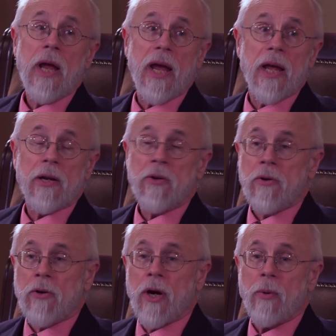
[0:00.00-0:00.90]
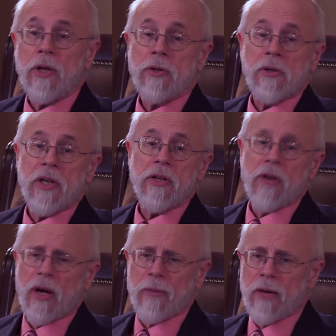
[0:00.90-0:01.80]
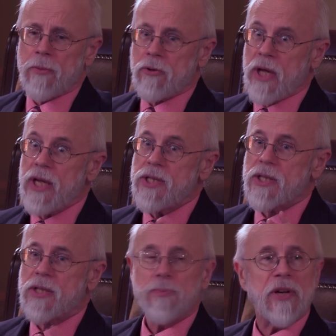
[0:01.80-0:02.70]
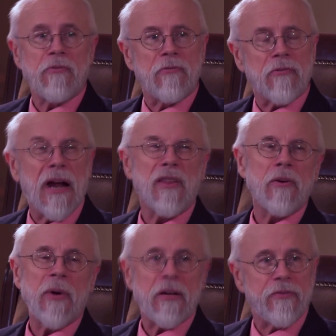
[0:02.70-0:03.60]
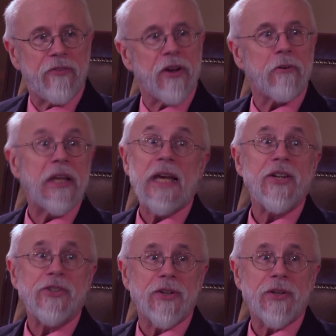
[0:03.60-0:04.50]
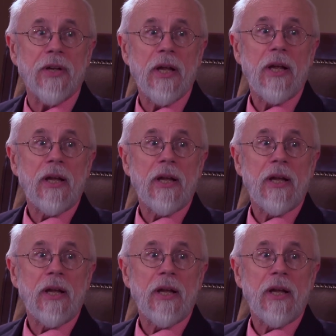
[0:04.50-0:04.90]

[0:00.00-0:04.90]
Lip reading: And Darwin didn't talk about mutations, but rather about variation.